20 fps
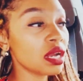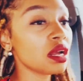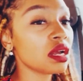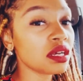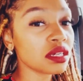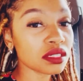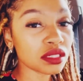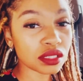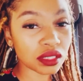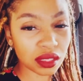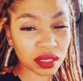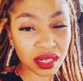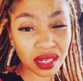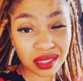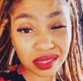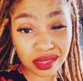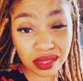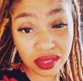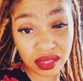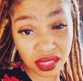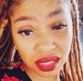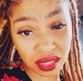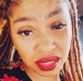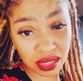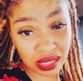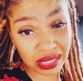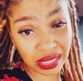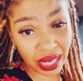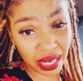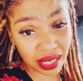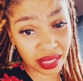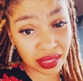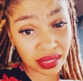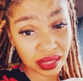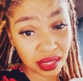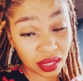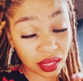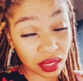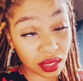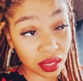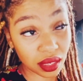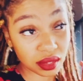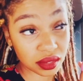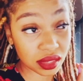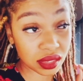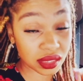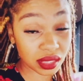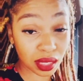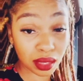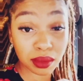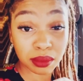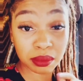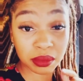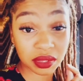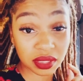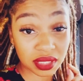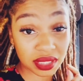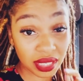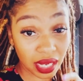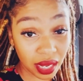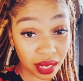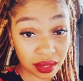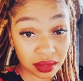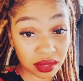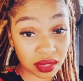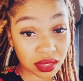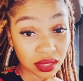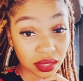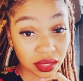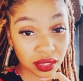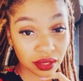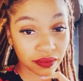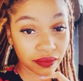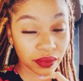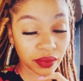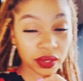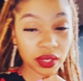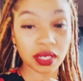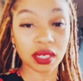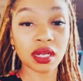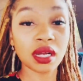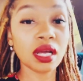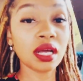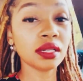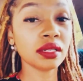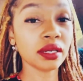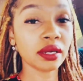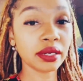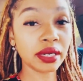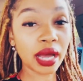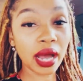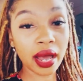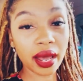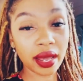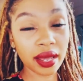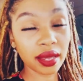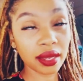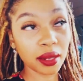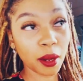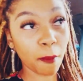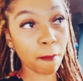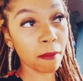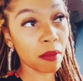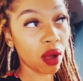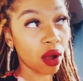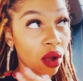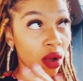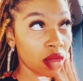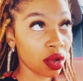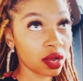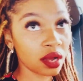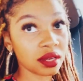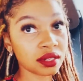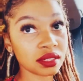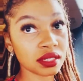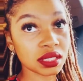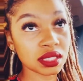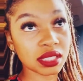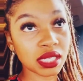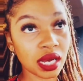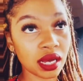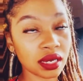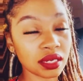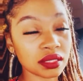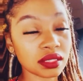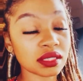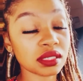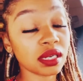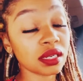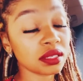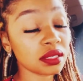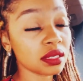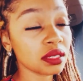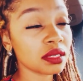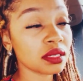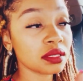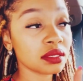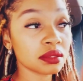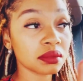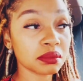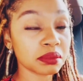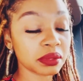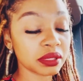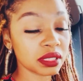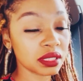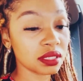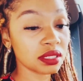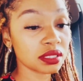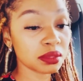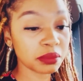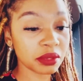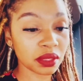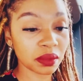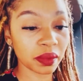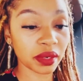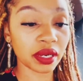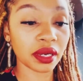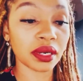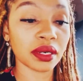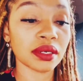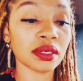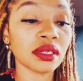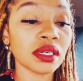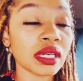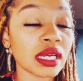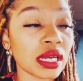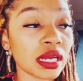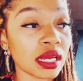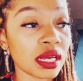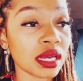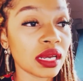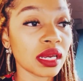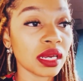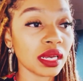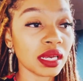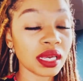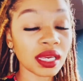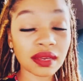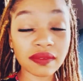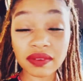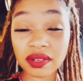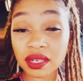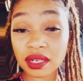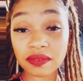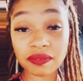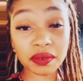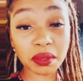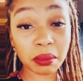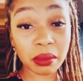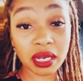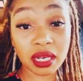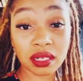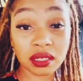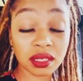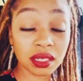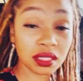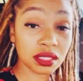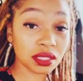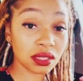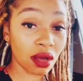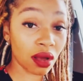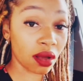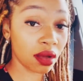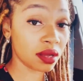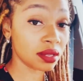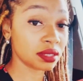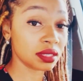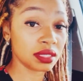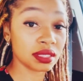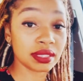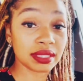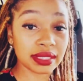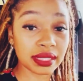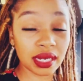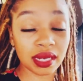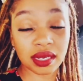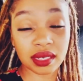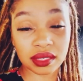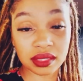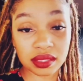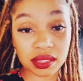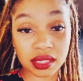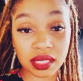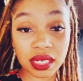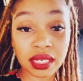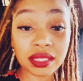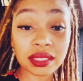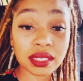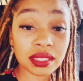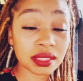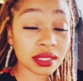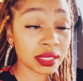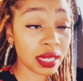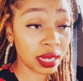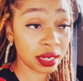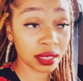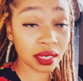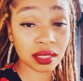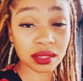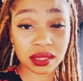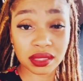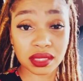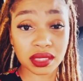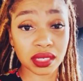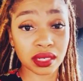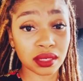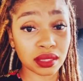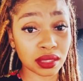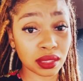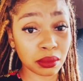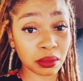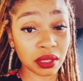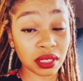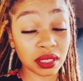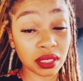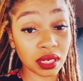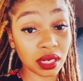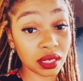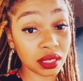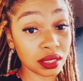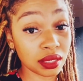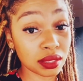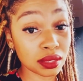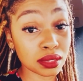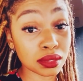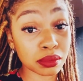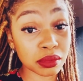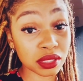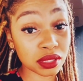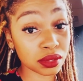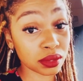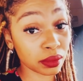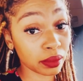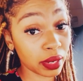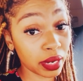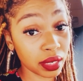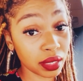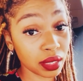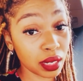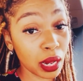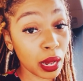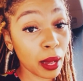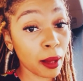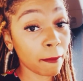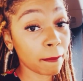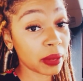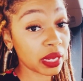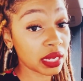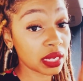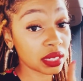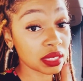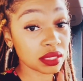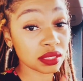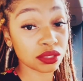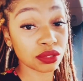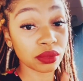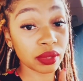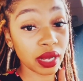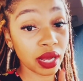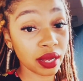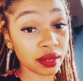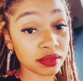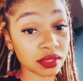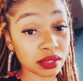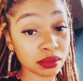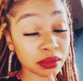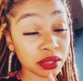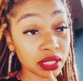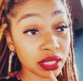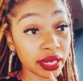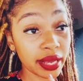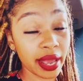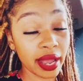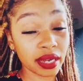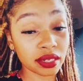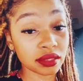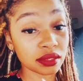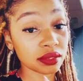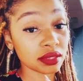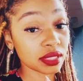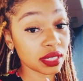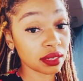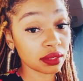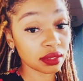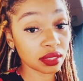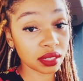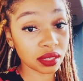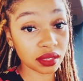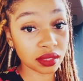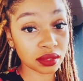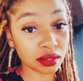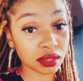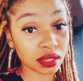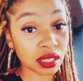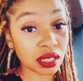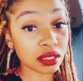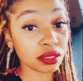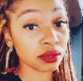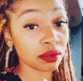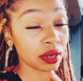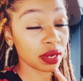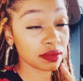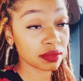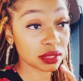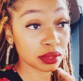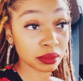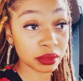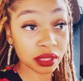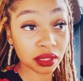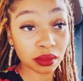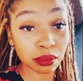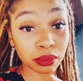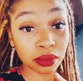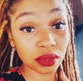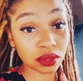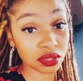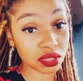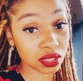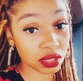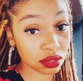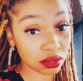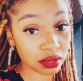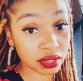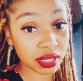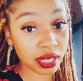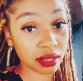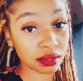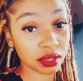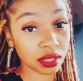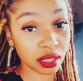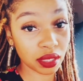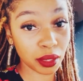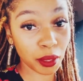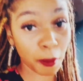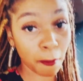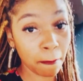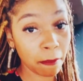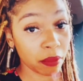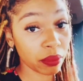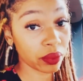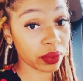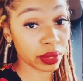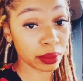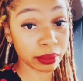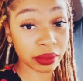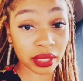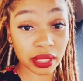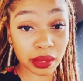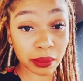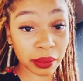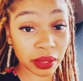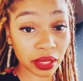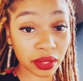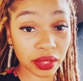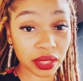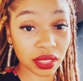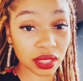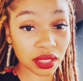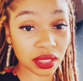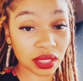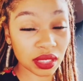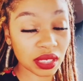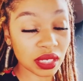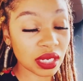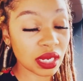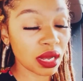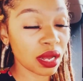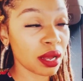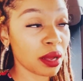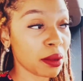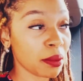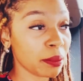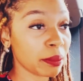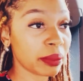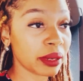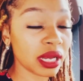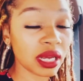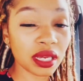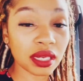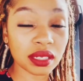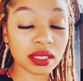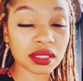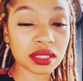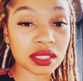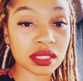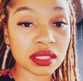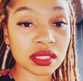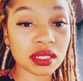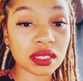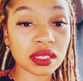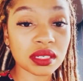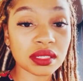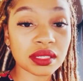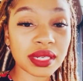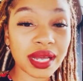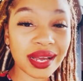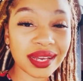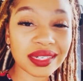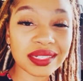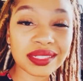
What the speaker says: So those are just like some signs to look for. They're not all the signs. And then please beware, even if a man does all these signs, it does not necessarily mean that he is Mr. Right, because you have some good actors out there. You have some good bullshitters out there, point blank period. But 9